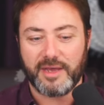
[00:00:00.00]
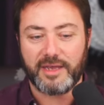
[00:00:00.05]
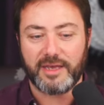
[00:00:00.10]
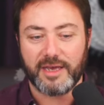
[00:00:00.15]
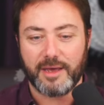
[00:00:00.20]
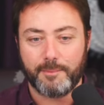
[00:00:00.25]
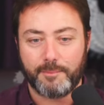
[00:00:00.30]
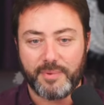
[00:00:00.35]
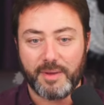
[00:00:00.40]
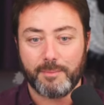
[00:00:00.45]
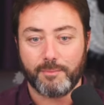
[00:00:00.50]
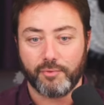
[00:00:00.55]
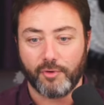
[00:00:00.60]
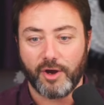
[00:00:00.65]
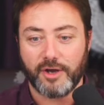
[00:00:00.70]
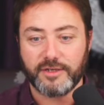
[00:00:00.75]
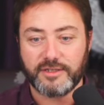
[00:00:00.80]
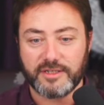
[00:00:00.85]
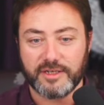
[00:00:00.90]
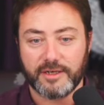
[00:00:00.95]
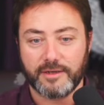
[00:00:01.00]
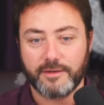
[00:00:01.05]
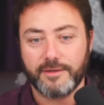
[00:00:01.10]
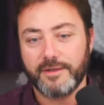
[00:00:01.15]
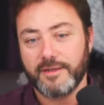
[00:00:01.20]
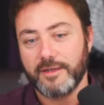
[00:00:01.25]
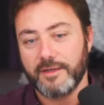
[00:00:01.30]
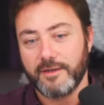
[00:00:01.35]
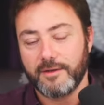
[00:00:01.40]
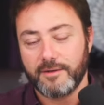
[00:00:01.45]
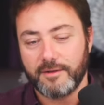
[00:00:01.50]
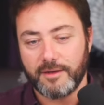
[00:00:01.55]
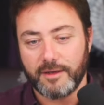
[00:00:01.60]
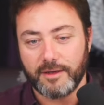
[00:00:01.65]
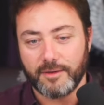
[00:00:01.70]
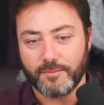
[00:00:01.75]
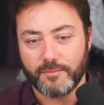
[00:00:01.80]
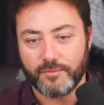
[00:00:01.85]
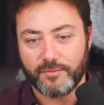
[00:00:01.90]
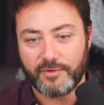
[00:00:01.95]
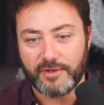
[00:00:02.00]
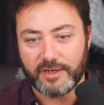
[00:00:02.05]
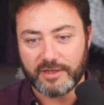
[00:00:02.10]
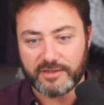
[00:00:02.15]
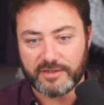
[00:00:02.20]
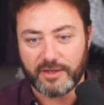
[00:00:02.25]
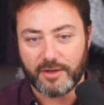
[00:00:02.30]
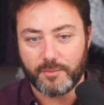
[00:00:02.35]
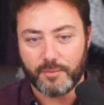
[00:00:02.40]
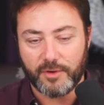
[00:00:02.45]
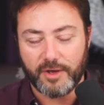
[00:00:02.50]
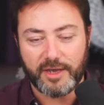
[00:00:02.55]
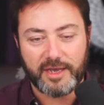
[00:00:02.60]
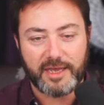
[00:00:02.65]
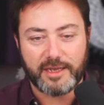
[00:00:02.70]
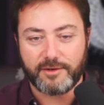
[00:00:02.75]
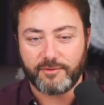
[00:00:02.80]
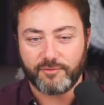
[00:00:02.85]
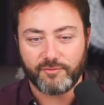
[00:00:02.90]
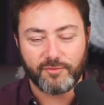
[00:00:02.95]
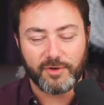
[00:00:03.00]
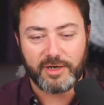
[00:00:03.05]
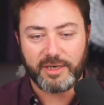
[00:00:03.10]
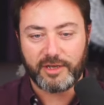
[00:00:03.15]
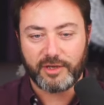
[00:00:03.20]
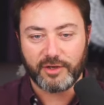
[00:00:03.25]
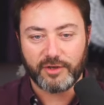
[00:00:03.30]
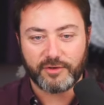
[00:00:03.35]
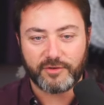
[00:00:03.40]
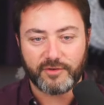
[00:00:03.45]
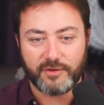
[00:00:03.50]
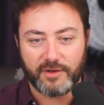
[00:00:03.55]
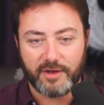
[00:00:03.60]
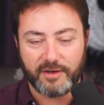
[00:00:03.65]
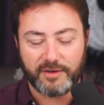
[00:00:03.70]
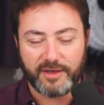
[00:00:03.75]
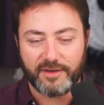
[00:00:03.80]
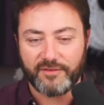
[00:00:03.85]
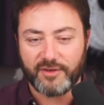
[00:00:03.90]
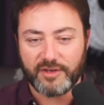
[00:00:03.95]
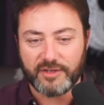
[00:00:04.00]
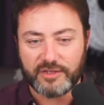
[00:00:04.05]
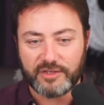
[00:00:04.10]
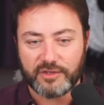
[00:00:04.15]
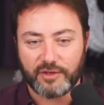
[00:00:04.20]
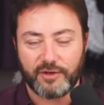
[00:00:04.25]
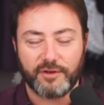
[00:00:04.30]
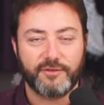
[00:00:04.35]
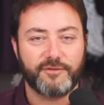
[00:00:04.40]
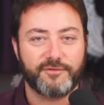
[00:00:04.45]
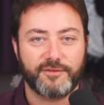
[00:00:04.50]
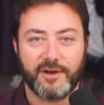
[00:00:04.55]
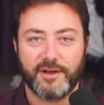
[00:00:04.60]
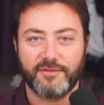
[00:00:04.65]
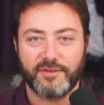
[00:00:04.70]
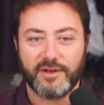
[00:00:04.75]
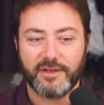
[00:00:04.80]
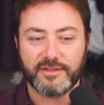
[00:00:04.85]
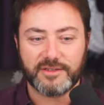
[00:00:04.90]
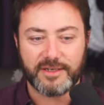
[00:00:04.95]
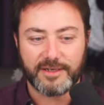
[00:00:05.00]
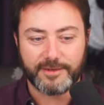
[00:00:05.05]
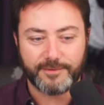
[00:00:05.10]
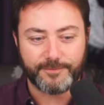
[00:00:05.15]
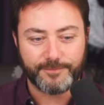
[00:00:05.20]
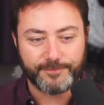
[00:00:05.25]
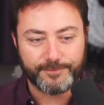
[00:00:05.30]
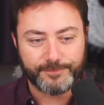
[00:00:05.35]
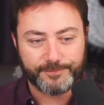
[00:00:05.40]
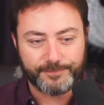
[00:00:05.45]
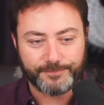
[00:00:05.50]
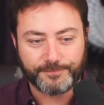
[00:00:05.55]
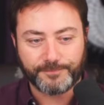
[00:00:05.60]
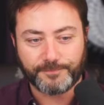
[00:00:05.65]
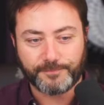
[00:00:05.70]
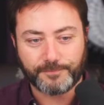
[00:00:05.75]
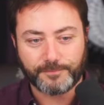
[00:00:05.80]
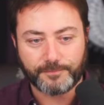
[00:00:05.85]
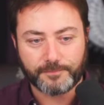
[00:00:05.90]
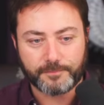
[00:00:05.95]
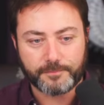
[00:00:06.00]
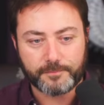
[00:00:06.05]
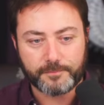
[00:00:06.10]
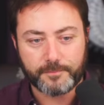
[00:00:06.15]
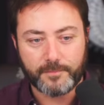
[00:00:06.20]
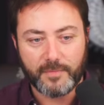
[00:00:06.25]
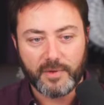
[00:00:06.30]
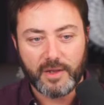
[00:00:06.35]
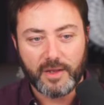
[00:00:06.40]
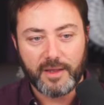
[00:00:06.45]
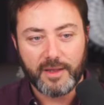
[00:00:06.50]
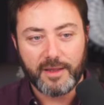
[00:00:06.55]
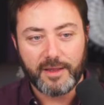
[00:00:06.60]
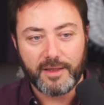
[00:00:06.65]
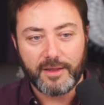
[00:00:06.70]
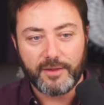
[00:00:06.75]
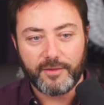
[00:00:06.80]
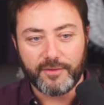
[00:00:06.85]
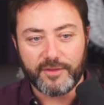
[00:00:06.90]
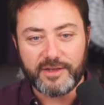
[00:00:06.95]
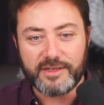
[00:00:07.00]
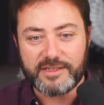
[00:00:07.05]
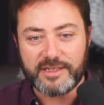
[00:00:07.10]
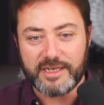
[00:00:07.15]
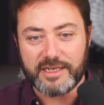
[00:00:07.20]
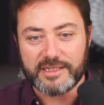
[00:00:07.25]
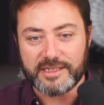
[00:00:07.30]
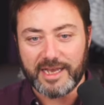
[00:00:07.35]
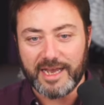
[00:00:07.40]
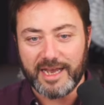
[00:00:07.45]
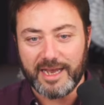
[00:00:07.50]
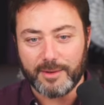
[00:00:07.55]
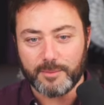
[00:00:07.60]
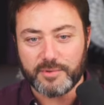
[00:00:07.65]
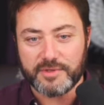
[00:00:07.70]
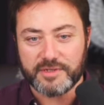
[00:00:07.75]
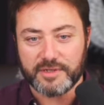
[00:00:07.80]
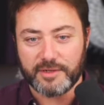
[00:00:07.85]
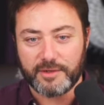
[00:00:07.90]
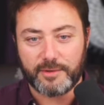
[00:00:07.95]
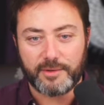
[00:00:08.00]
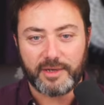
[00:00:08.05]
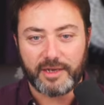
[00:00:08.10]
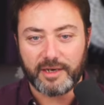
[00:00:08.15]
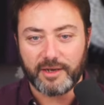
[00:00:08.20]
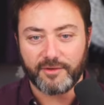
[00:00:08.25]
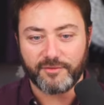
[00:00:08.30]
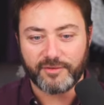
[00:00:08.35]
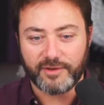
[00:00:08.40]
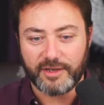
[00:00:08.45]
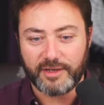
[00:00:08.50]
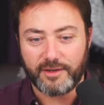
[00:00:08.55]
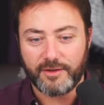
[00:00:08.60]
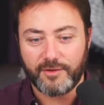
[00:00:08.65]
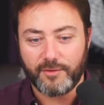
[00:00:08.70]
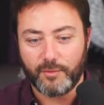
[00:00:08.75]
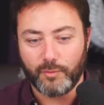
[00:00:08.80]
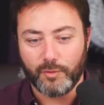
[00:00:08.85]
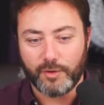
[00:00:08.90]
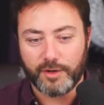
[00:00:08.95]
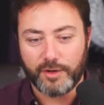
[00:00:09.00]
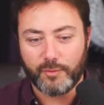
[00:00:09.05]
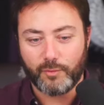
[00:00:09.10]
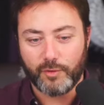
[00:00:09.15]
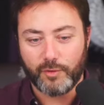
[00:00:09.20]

it a bit brighter next time. But again, really good. I'll give it a solid 5 out of 10. This is absolutely lovely. What a